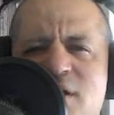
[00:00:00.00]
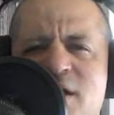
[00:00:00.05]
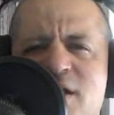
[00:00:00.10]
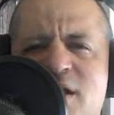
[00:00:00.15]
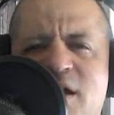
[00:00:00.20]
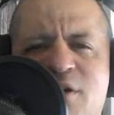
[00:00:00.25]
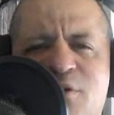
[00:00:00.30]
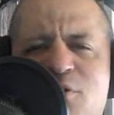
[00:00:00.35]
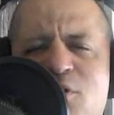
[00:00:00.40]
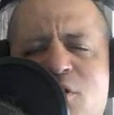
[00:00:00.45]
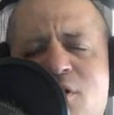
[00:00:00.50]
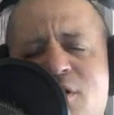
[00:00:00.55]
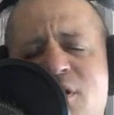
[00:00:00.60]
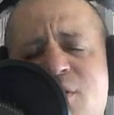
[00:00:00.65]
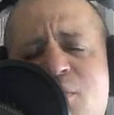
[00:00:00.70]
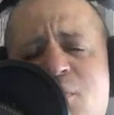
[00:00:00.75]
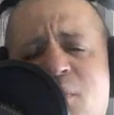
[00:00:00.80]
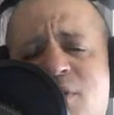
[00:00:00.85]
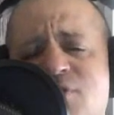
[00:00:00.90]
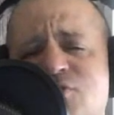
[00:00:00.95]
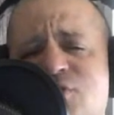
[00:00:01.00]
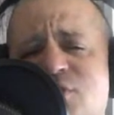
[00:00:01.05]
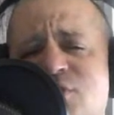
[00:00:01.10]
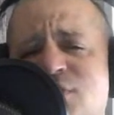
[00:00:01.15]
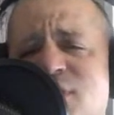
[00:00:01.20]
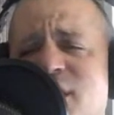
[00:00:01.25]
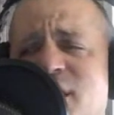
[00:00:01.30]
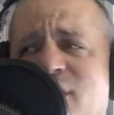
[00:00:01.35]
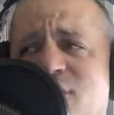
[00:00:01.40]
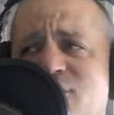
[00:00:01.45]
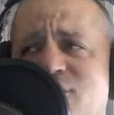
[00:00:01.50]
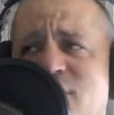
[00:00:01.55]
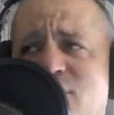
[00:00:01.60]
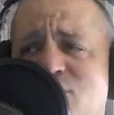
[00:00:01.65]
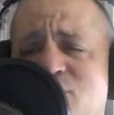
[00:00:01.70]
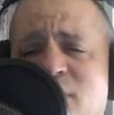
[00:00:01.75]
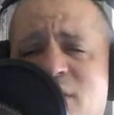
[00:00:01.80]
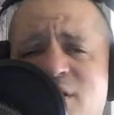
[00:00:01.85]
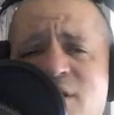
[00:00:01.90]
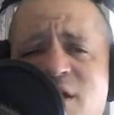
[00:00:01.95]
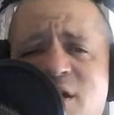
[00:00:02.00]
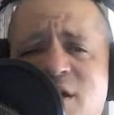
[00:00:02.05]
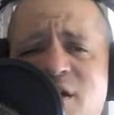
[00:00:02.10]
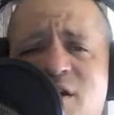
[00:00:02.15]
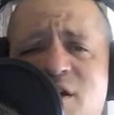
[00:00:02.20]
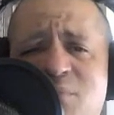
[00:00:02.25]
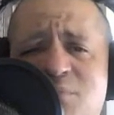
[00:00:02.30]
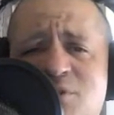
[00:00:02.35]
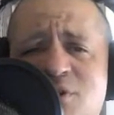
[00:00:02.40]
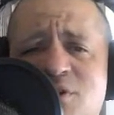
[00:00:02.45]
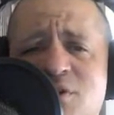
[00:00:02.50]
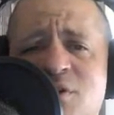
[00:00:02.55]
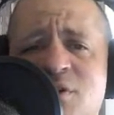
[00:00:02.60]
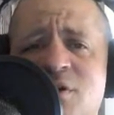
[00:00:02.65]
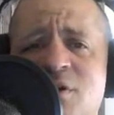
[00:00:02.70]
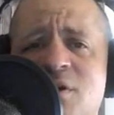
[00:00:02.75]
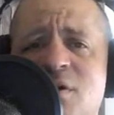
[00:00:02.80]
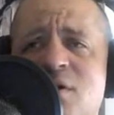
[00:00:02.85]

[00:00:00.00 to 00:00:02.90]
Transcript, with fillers: I don't know. I don't watch it as it airs. That's when I think it comes on.